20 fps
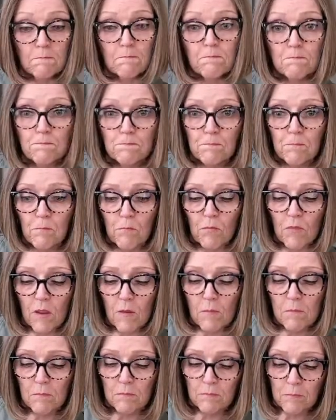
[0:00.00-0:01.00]

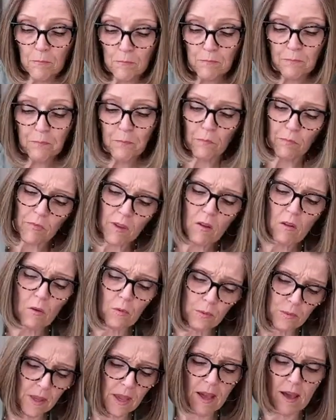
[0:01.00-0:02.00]

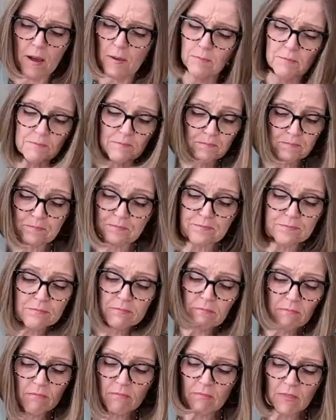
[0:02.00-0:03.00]
Yeah,
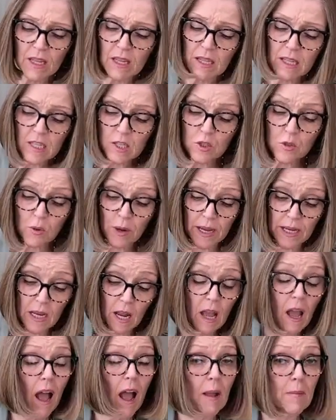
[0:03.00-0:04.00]
it's great.
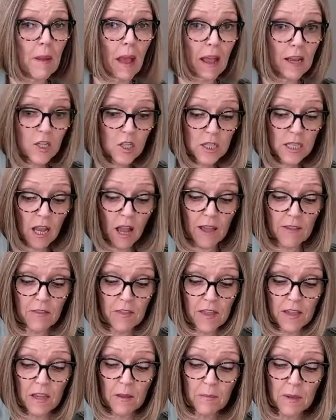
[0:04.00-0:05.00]
I
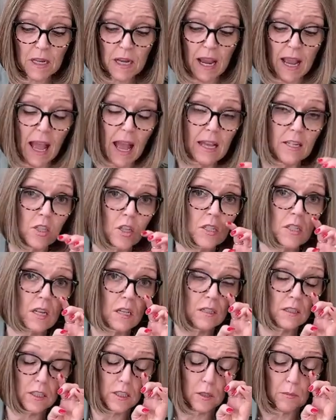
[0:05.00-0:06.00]
think I'm going to add just
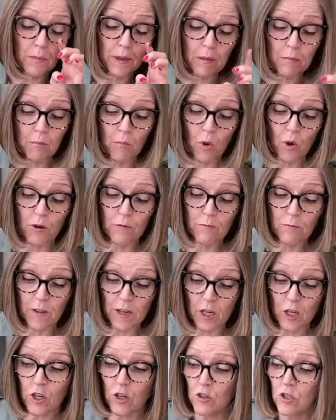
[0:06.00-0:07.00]
a little bit more
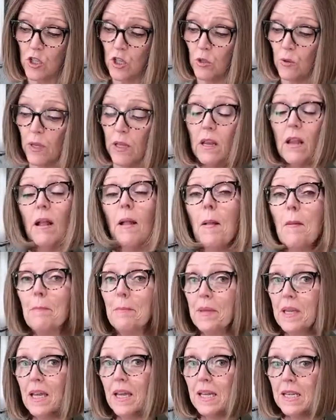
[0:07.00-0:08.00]
vinegar to it
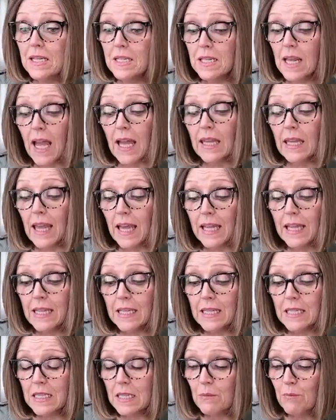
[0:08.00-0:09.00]
because I like
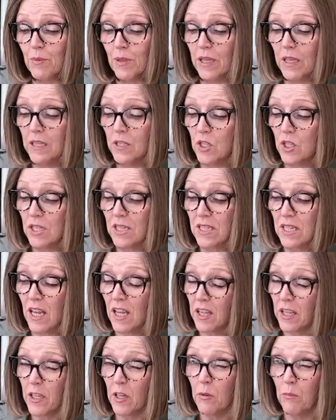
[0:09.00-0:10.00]
it to be just
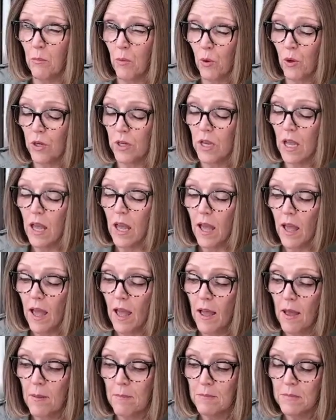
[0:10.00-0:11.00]
a little more
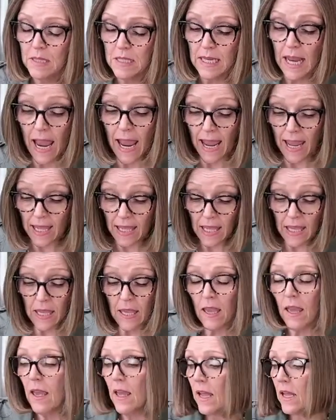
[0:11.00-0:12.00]

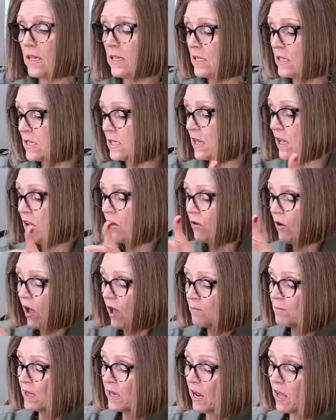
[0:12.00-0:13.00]
tangy. And so,
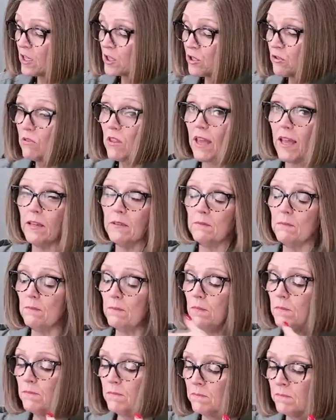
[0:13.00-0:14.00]
but I'll do that
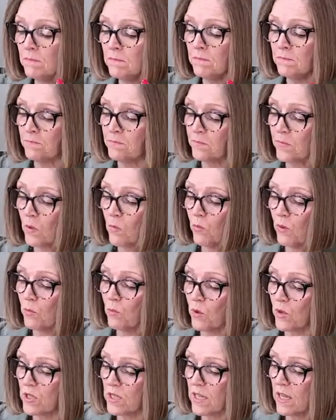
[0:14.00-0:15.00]

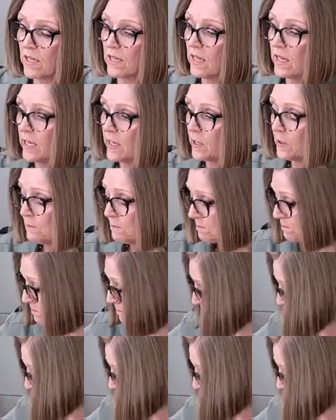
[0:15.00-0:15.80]
when we're done here.